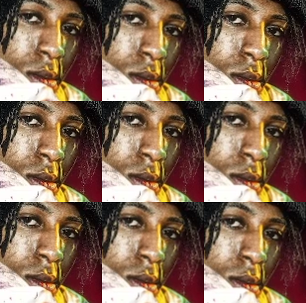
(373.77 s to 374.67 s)

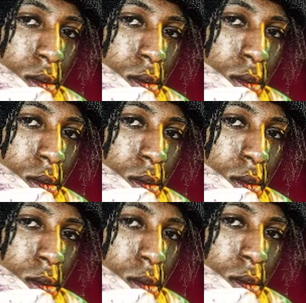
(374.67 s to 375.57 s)

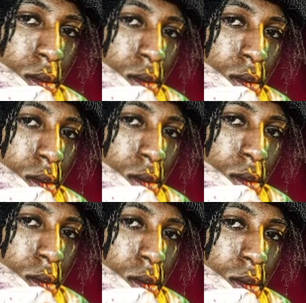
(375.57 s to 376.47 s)

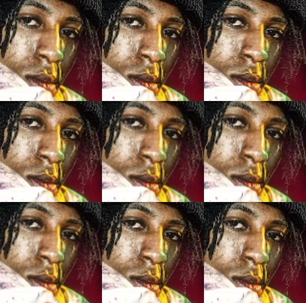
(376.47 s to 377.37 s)

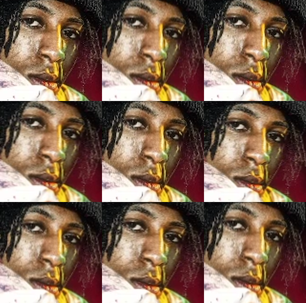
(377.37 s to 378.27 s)

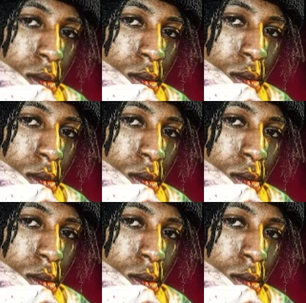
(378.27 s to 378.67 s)
The person shown says nothing.